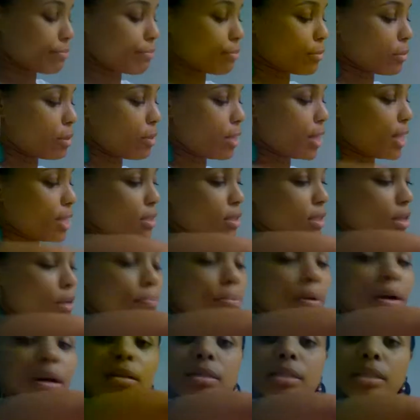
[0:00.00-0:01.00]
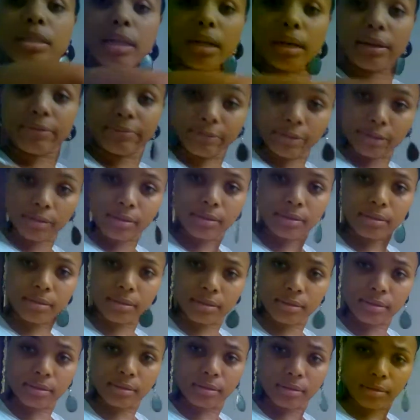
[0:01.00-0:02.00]
You get to the post office,
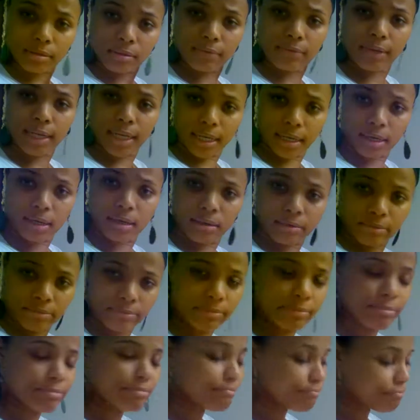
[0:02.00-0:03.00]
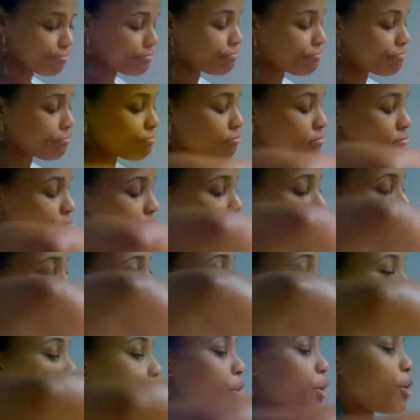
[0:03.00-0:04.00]
right?
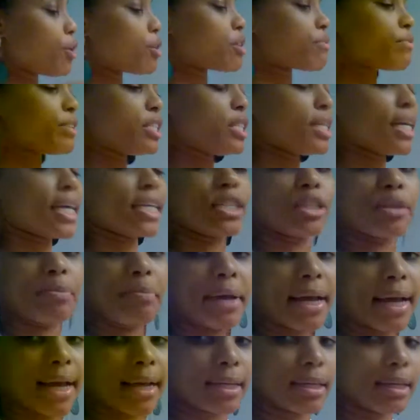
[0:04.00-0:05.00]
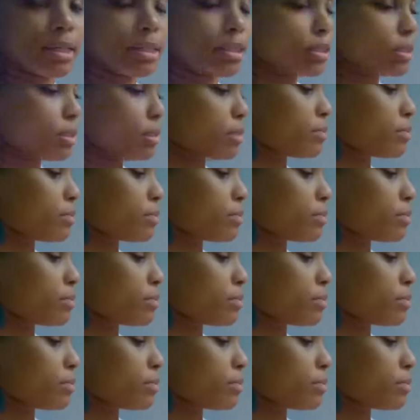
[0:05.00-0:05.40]
They're going to reject your package.